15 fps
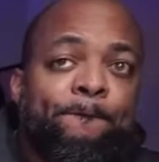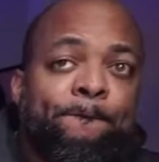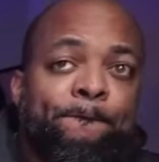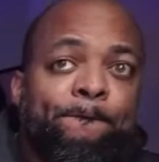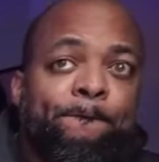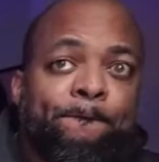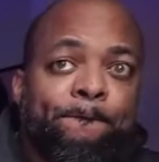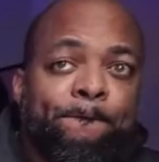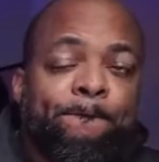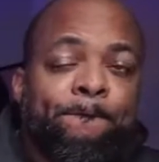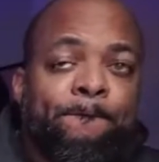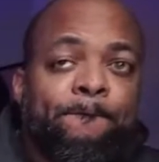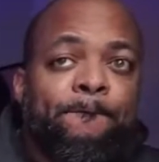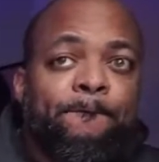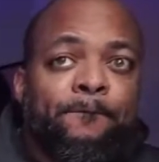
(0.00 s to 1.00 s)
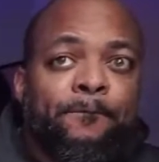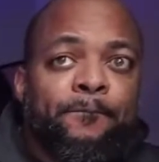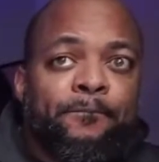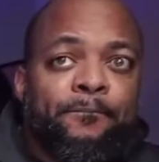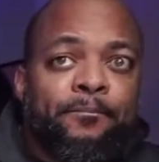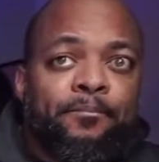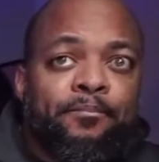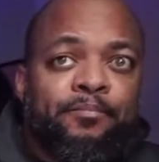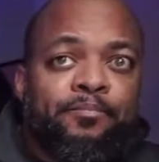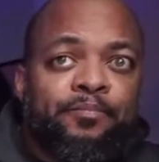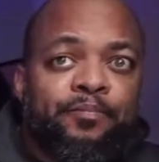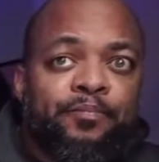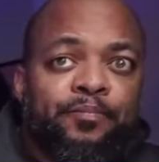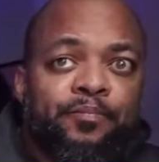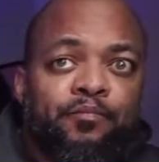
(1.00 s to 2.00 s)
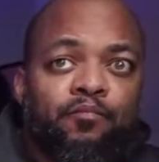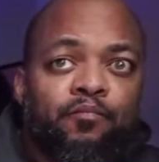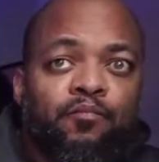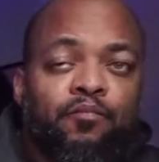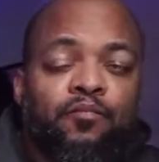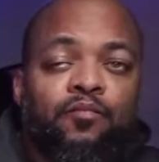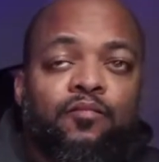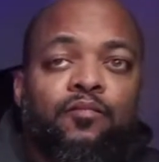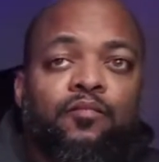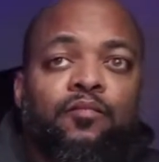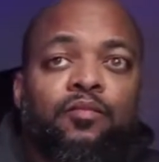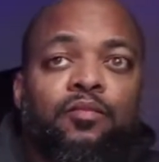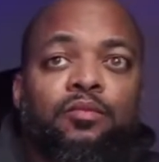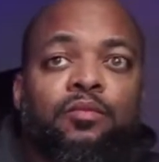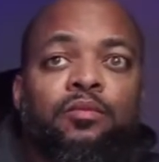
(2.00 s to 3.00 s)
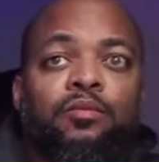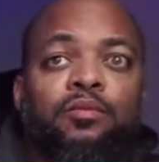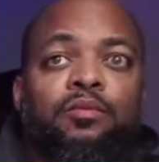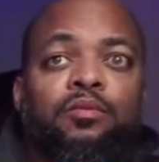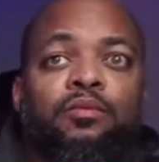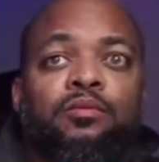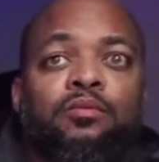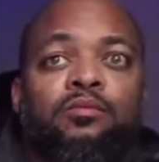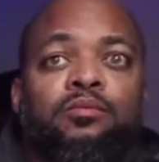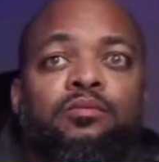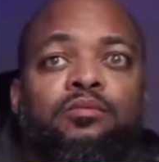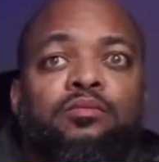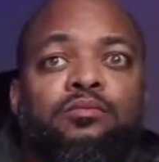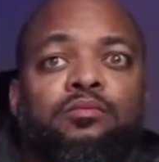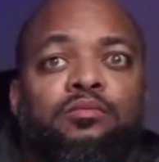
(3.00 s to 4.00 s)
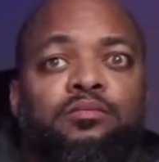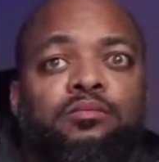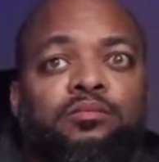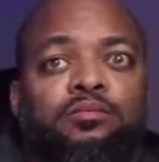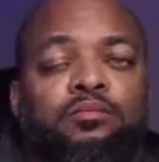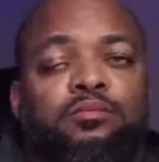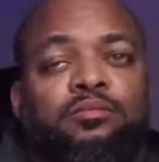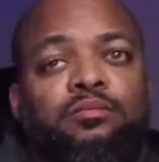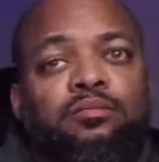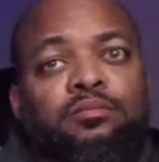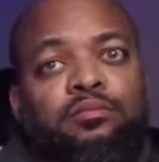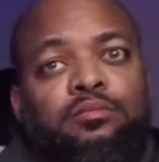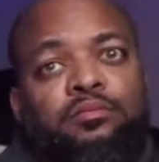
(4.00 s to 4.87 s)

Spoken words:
The person shown says nothing.